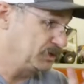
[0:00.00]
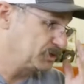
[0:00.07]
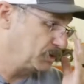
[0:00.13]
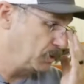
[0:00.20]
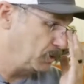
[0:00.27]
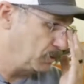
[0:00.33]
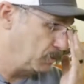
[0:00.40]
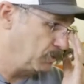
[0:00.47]

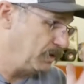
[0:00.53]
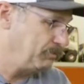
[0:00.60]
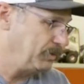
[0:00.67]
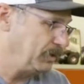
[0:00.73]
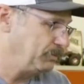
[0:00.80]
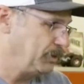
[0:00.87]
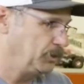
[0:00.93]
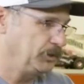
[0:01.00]
So we've
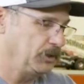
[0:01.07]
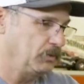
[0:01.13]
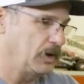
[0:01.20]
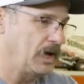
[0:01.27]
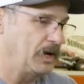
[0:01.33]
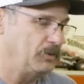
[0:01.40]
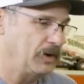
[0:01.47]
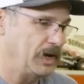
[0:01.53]
been building
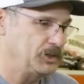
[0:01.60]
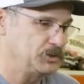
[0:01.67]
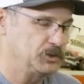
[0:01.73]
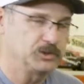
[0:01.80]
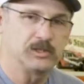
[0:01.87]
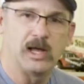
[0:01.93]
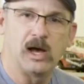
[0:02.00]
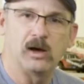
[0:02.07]
rod
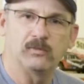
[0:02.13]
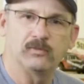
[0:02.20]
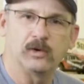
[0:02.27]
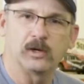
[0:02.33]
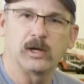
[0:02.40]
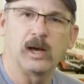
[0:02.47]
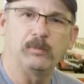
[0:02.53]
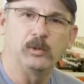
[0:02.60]
risers now for
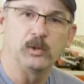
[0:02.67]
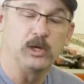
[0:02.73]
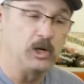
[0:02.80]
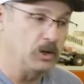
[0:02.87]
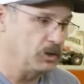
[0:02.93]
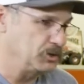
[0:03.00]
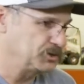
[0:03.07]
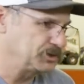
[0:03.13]
a couple
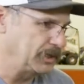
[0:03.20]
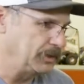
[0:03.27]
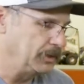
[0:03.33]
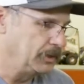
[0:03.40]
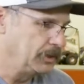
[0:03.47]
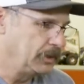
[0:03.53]
years, and